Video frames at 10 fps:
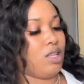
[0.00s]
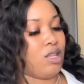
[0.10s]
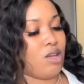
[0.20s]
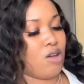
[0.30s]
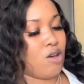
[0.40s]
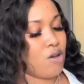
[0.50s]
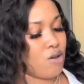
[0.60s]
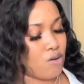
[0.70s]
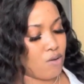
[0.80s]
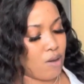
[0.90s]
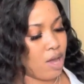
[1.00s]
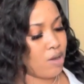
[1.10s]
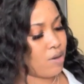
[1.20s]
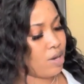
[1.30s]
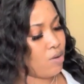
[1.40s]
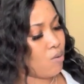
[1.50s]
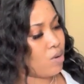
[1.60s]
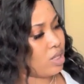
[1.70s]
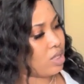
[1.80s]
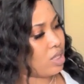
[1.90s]
Oh, I already ordered
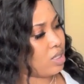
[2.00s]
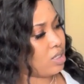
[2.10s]
this.